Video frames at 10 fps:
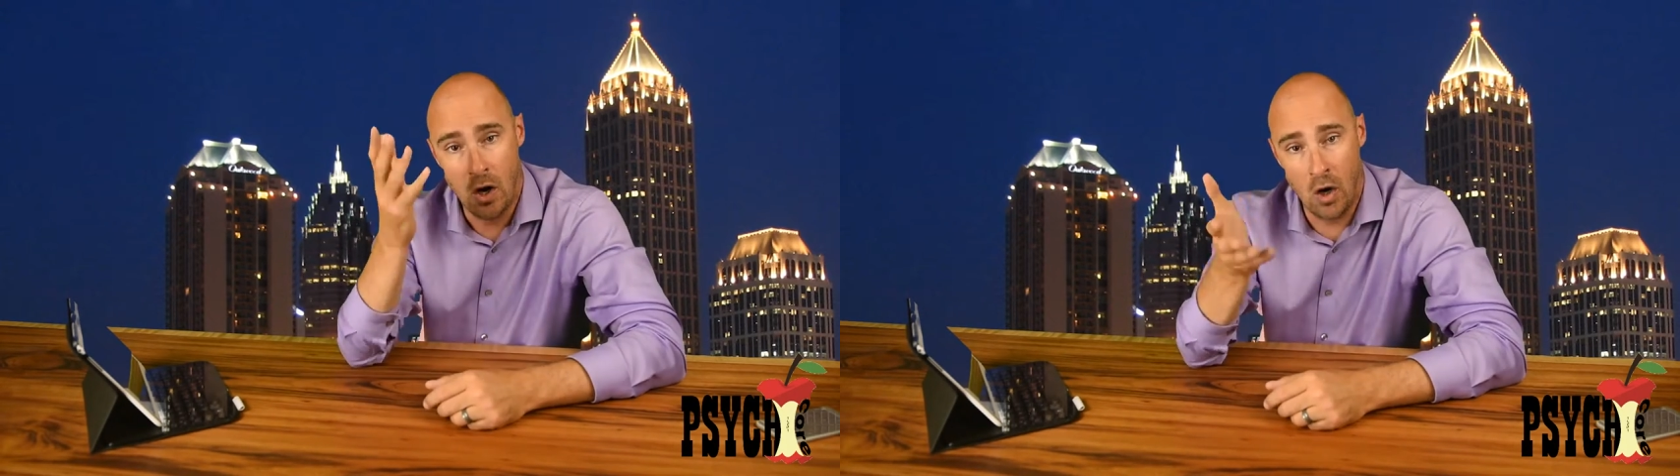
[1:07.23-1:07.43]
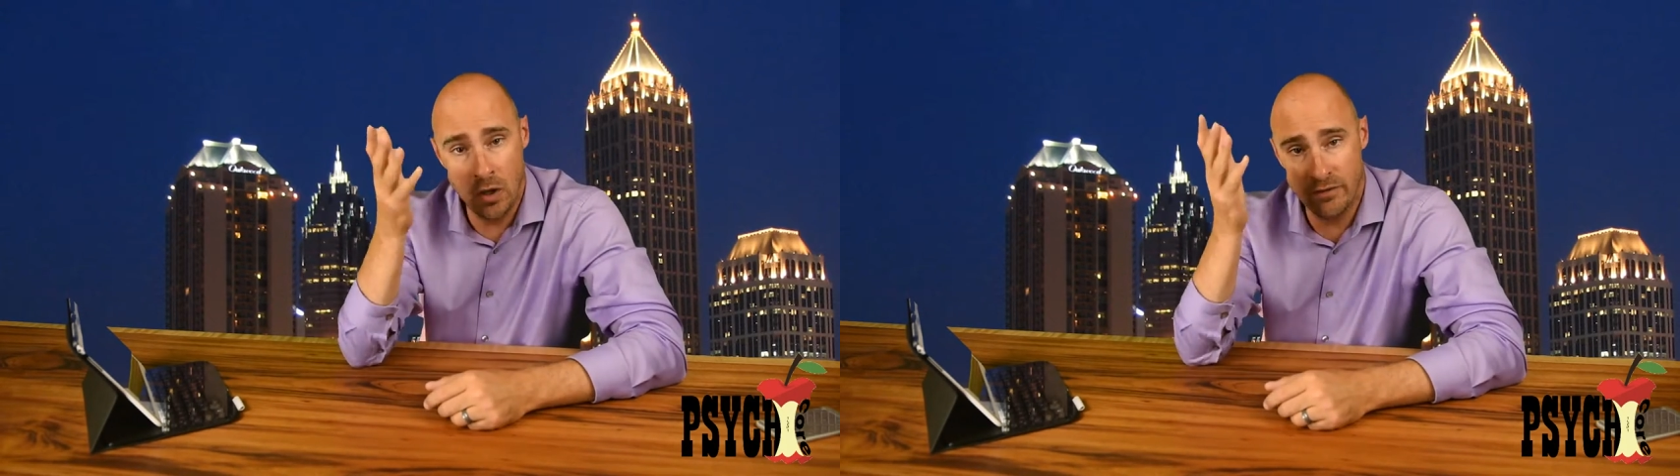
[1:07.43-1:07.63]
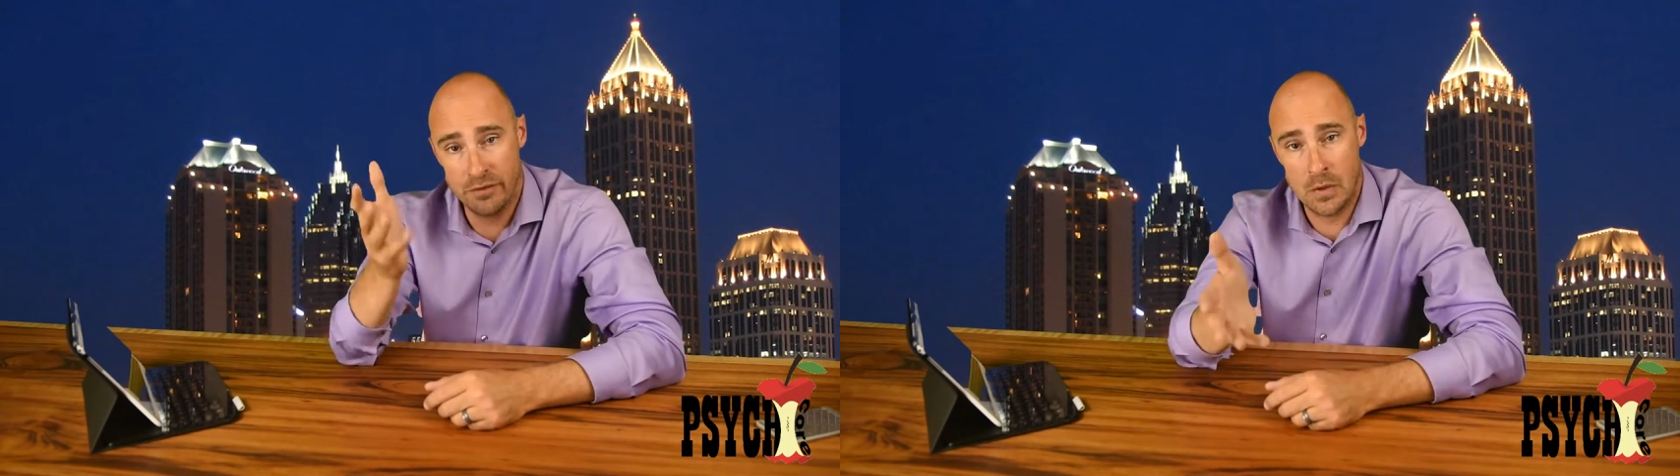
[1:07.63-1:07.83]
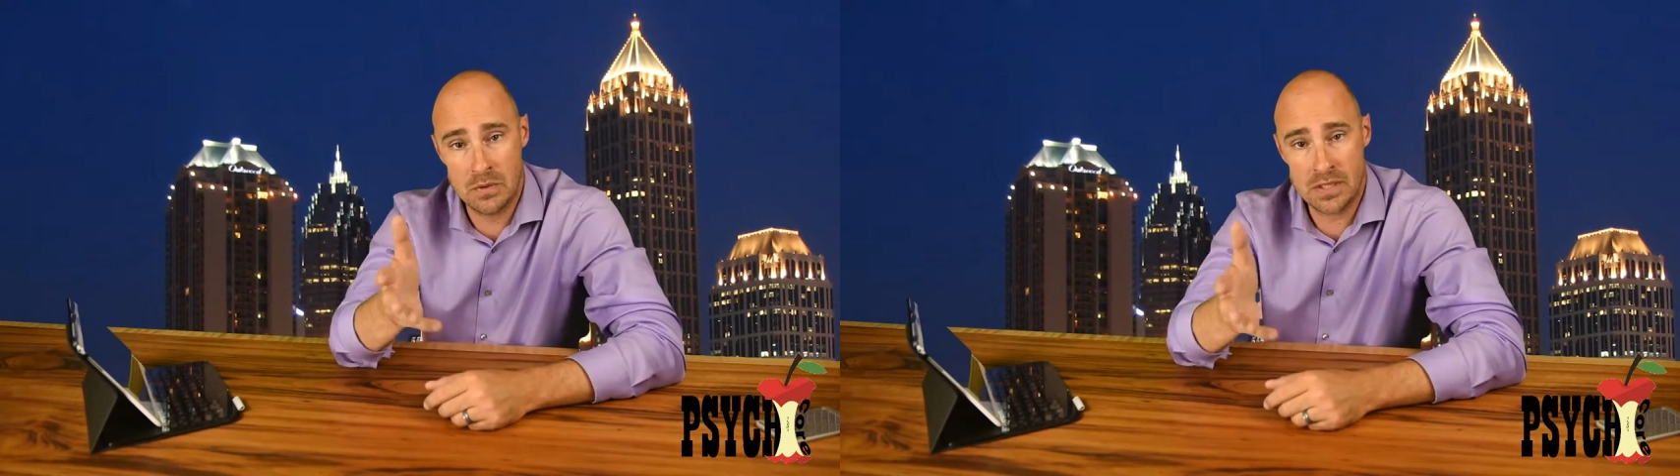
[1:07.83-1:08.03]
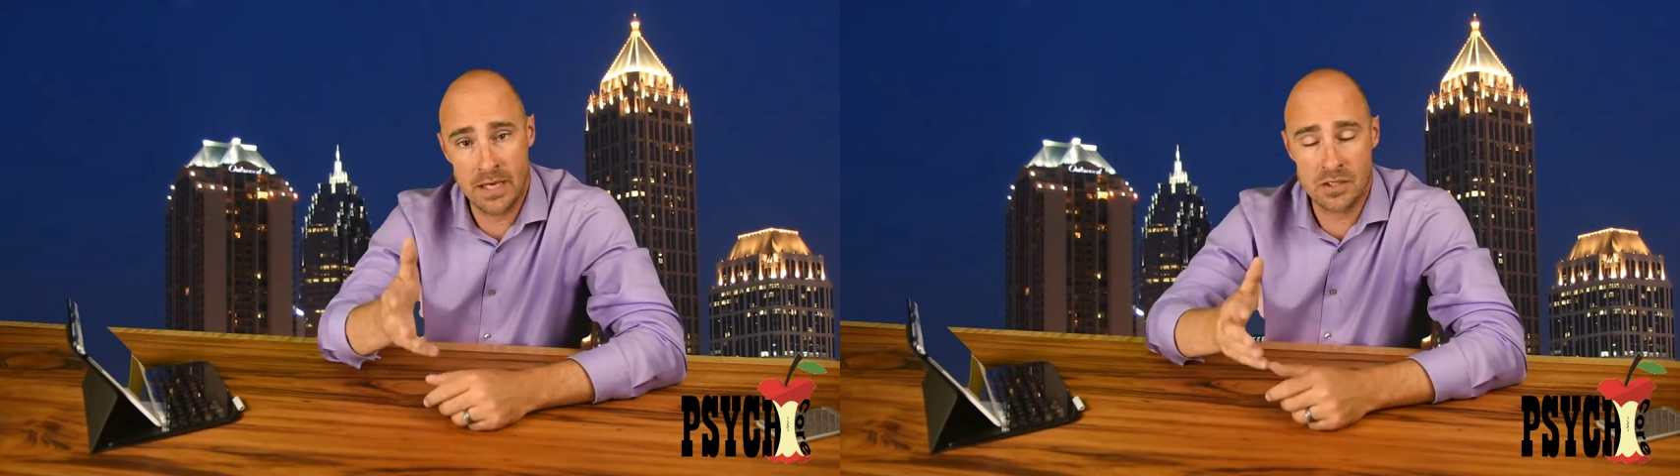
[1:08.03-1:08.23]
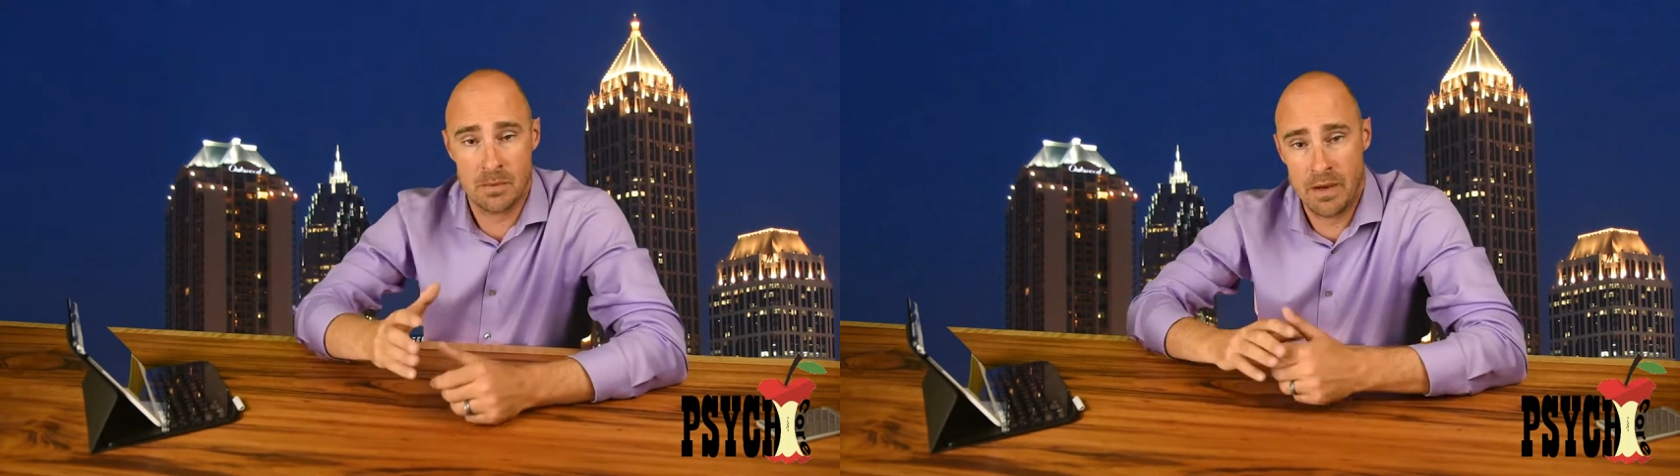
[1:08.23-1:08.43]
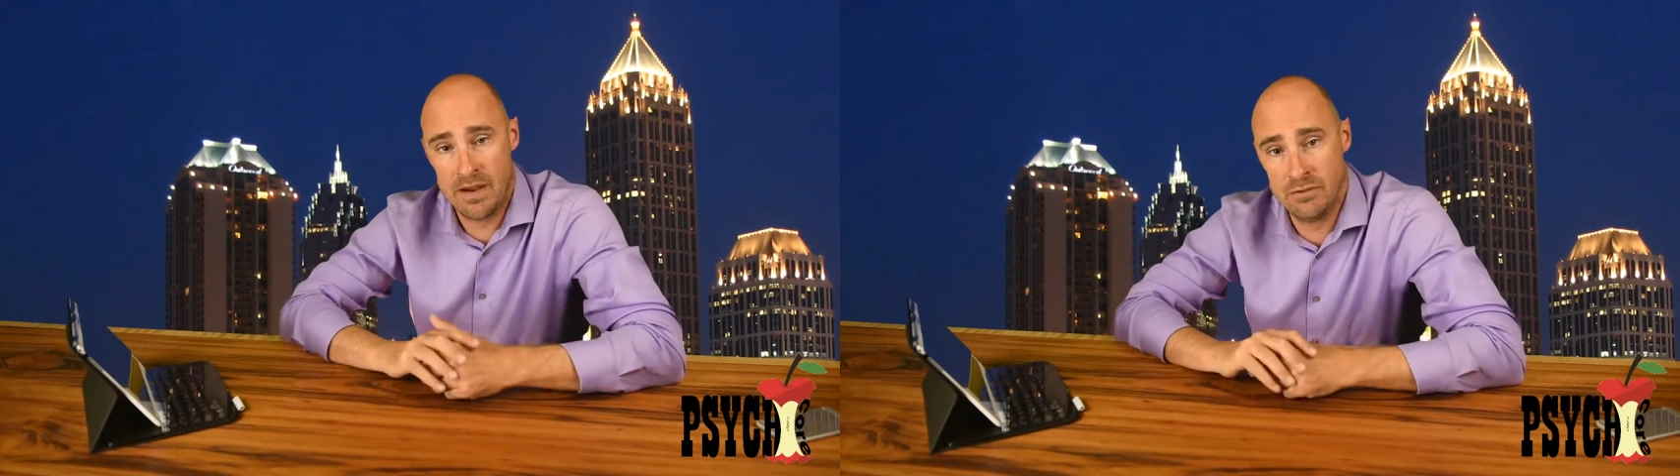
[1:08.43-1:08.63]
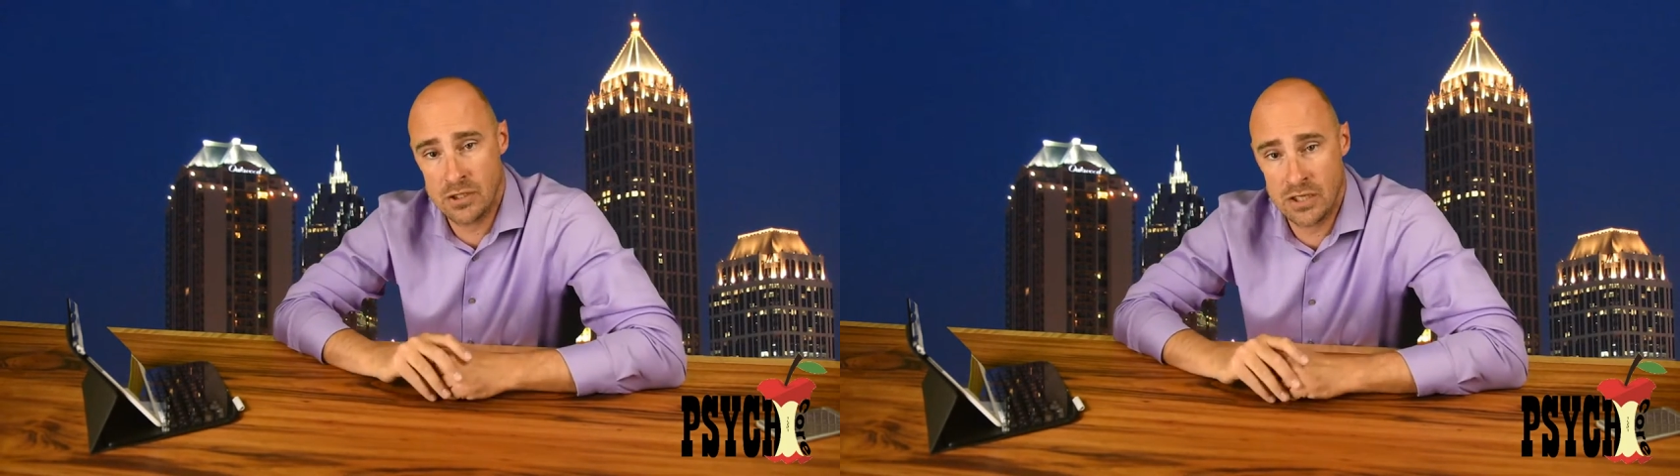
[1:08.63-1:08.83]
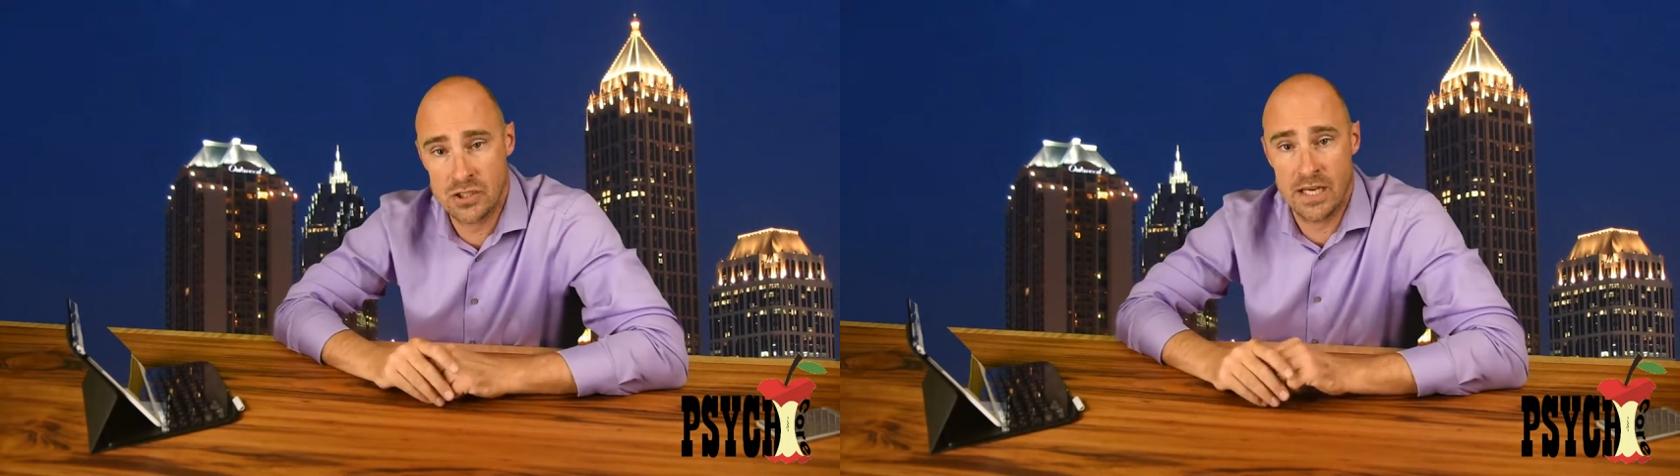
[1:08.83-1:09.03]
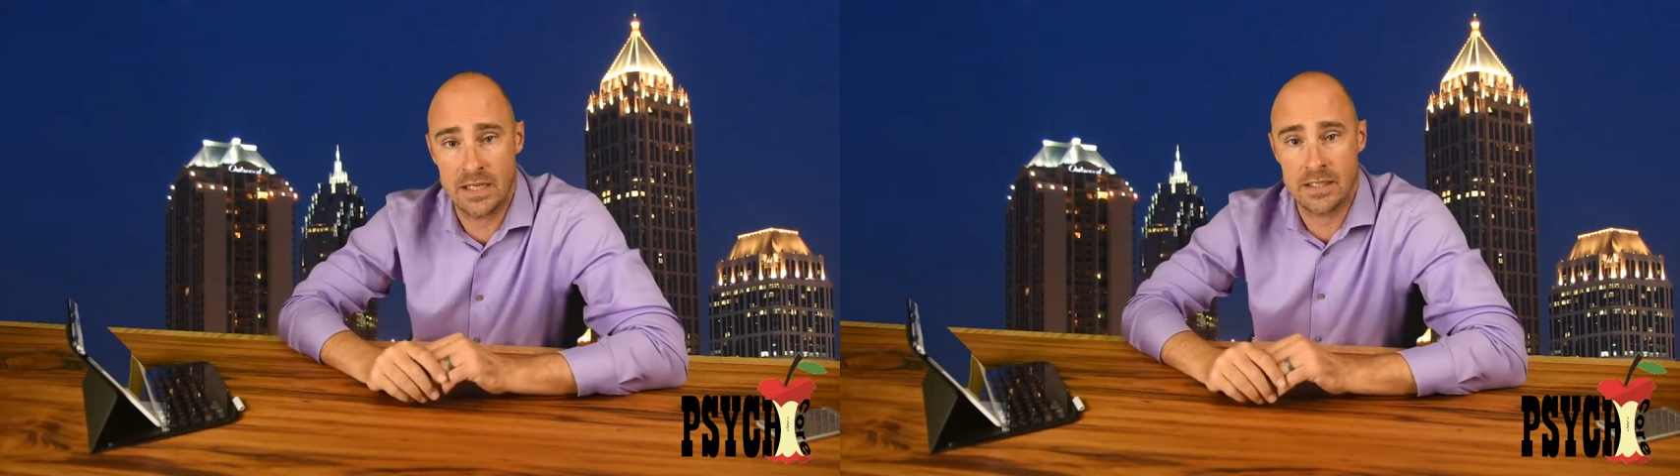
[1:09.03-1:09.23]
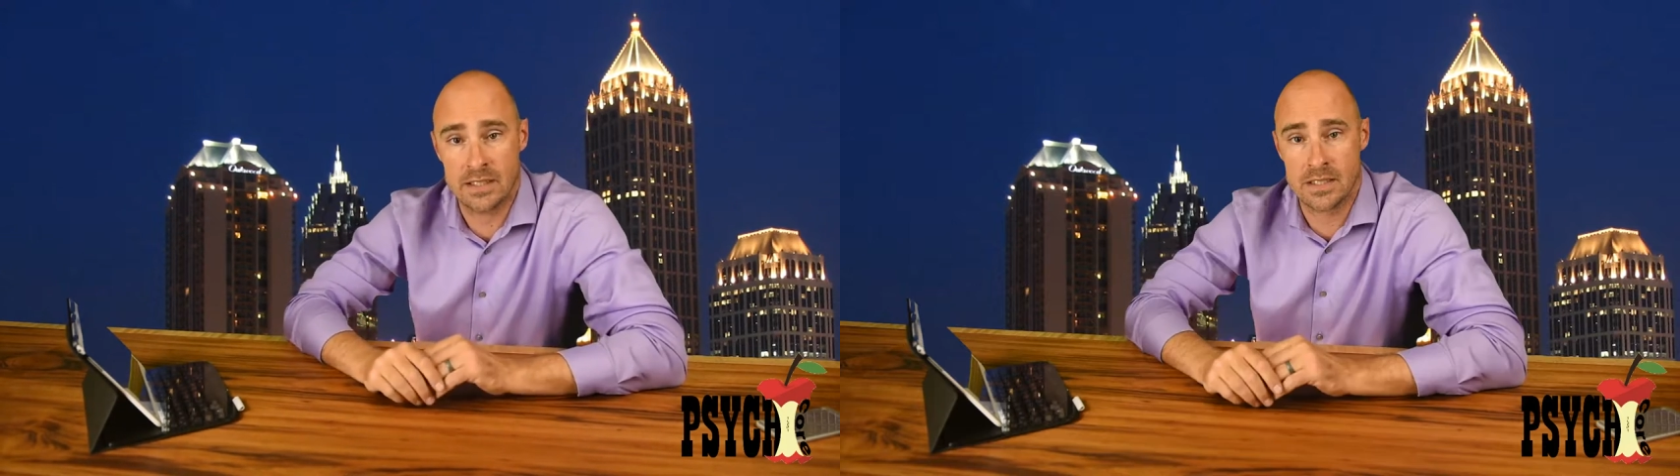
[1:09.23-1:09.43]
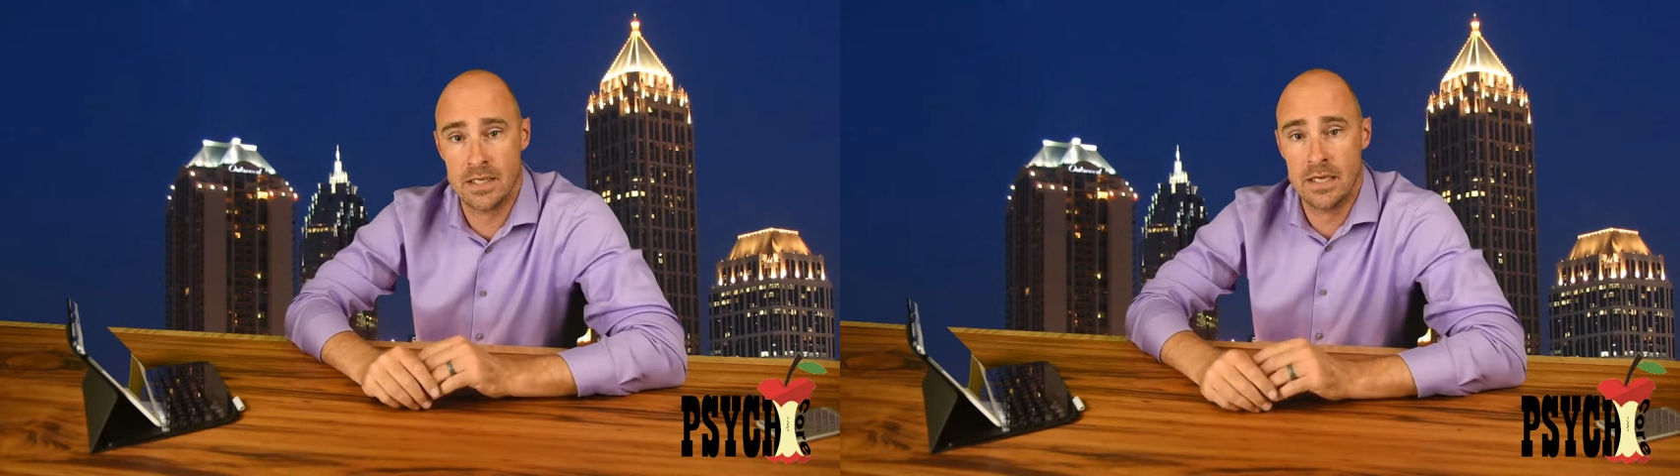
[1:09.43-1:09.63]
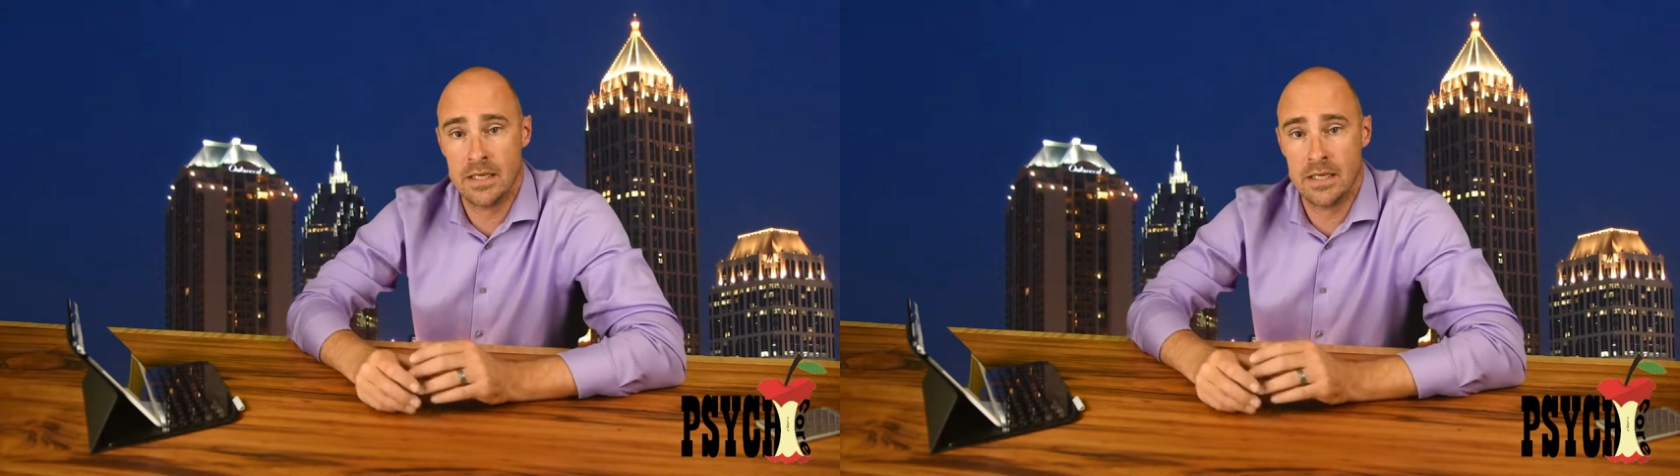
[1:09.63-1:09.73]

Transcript: All of those things are behavior change tactics.